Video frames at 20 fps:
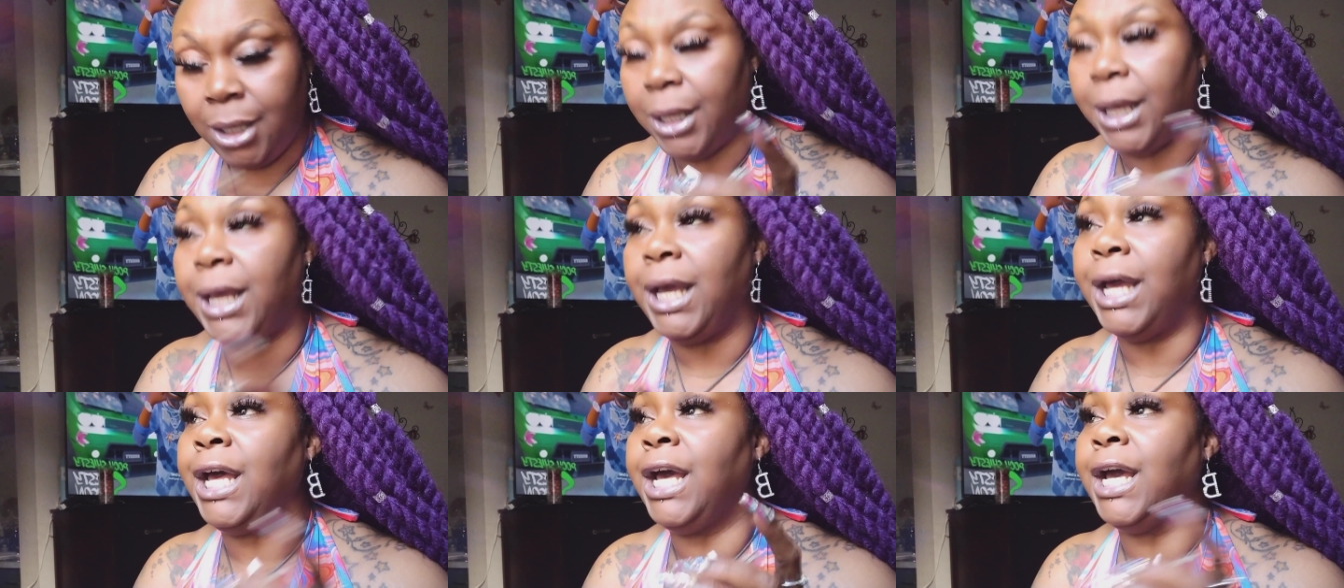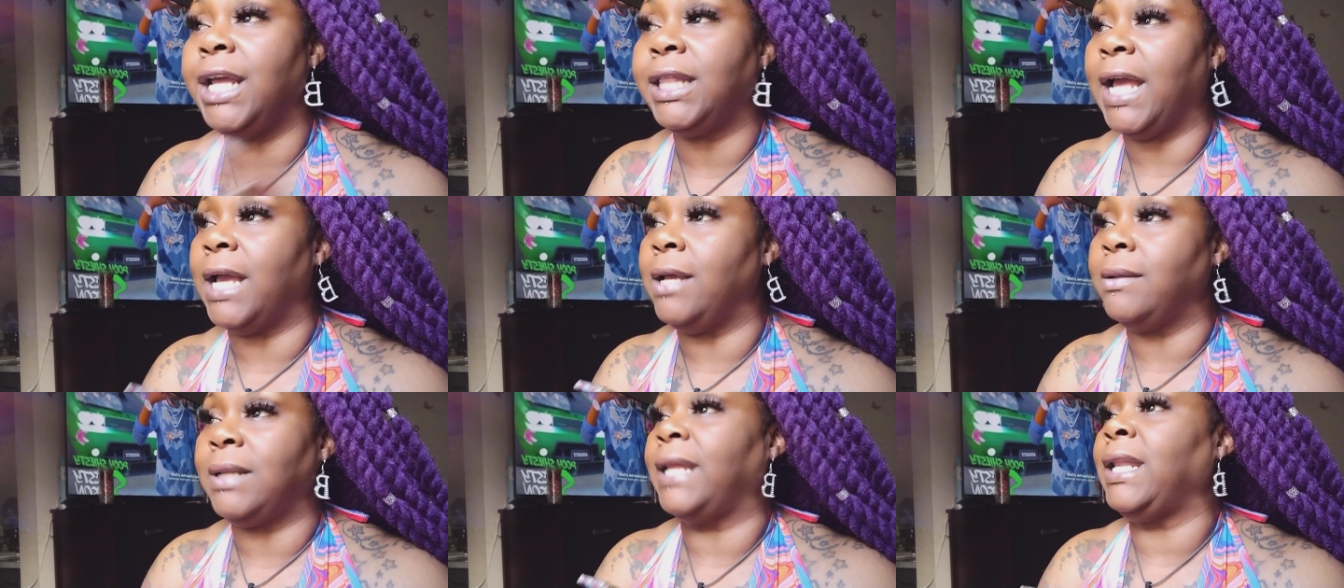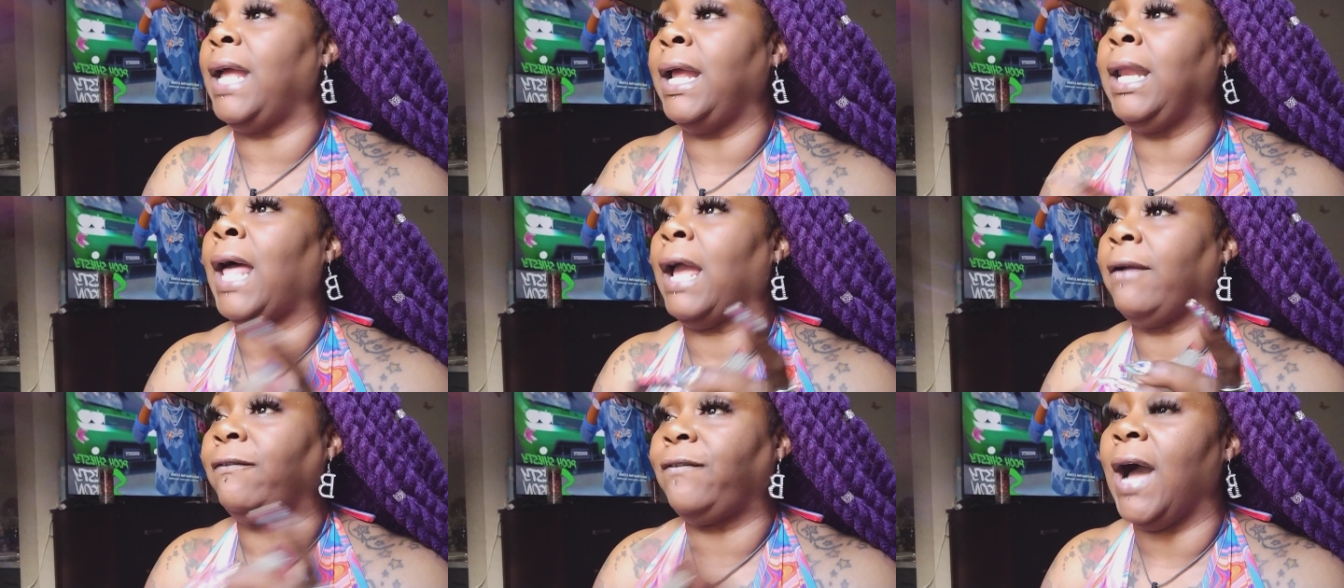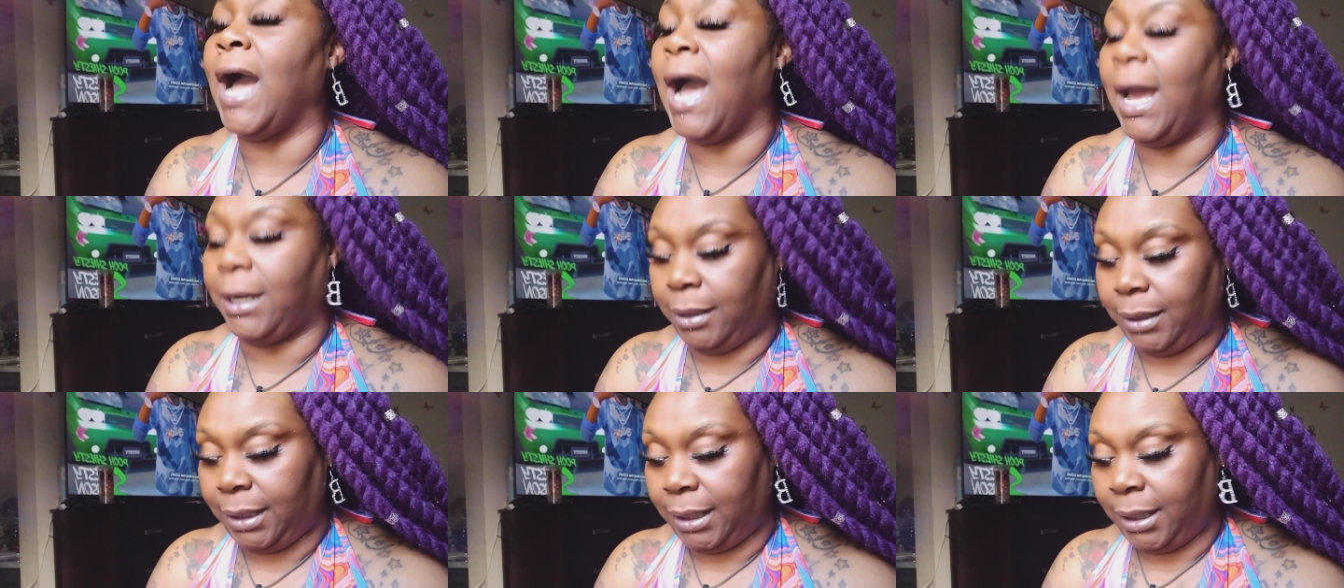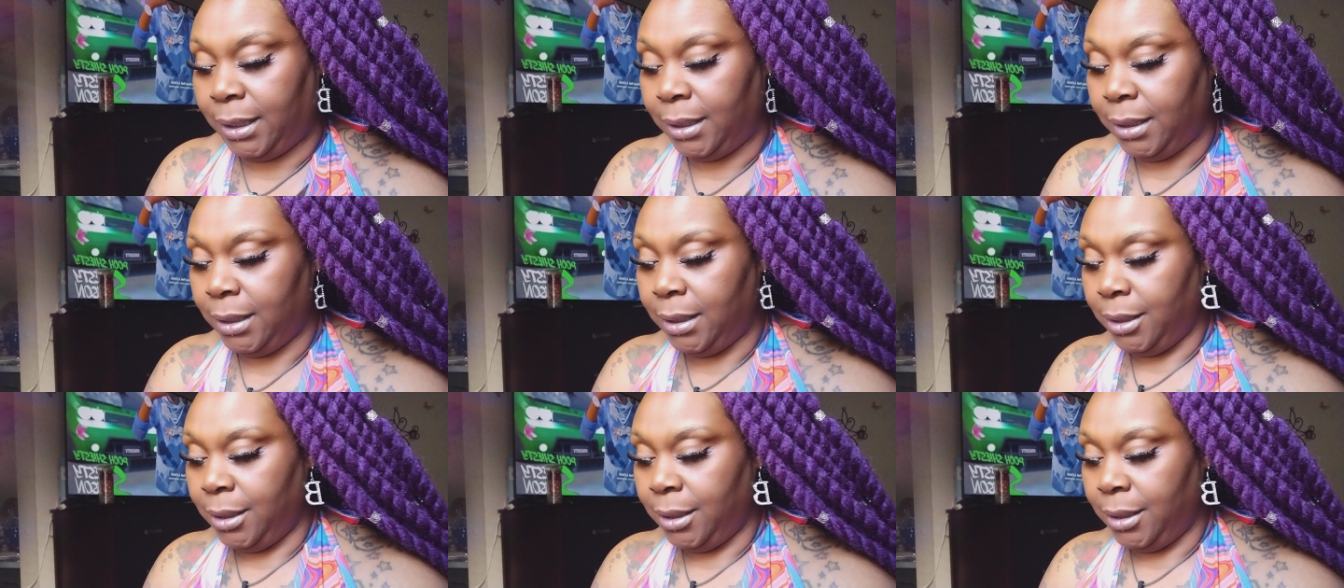Good. They like they like finally.